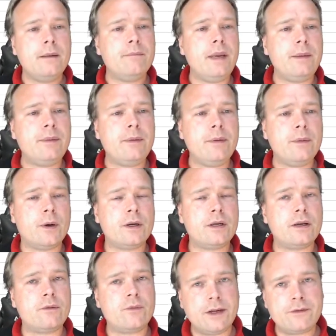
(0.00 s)
maybe we want
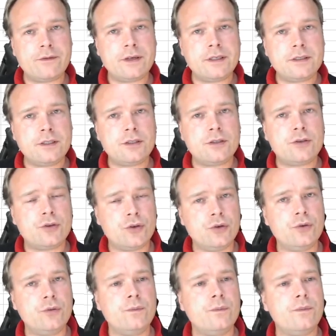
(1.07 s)
a reference
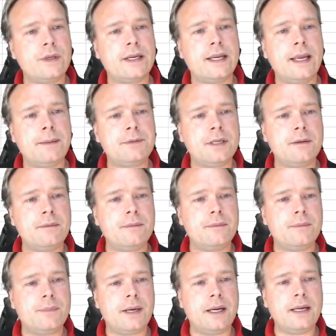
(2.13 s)
to the captain
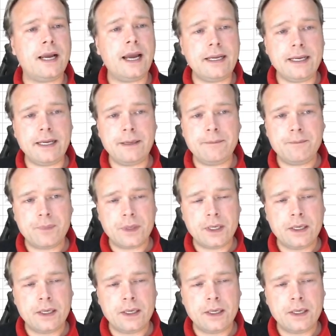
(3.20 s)
by ID.